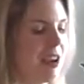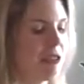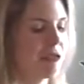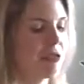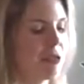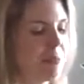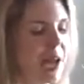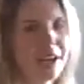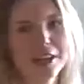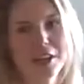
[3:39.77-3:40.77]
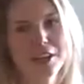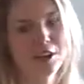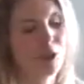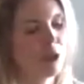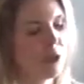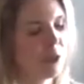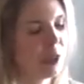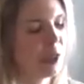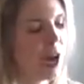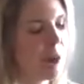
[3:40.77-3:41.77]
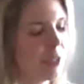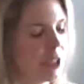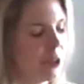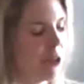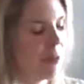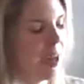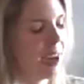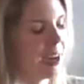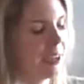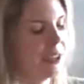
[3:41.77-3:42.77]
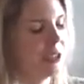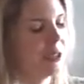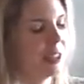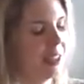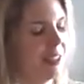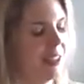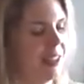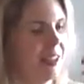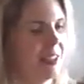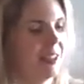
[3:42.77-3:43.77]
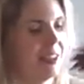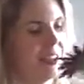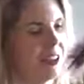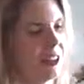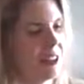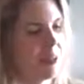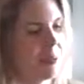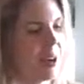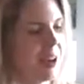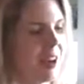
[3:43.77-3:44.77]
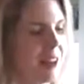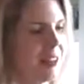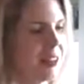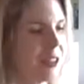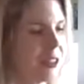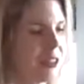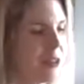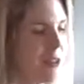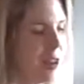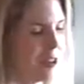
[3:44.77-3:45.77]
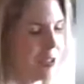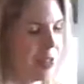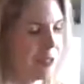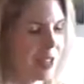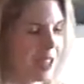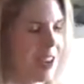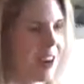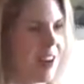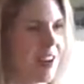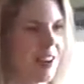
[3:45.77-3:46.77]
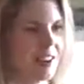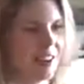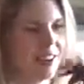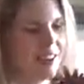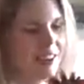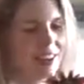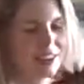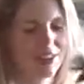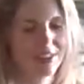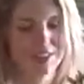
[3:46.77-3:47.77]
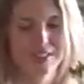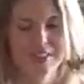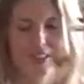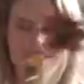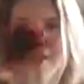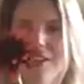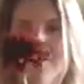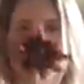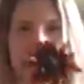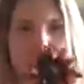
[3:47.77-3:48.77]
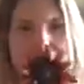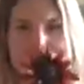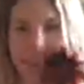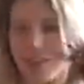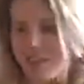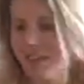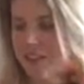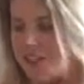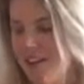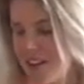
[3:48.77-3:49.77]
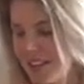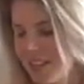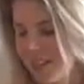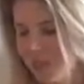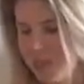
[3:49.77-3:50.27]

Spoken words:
of Rudbeckia, or what we commonly call black-eyed Susan. But I learned so much when I was there, and I just can't get over. Look at this color. It's awesome.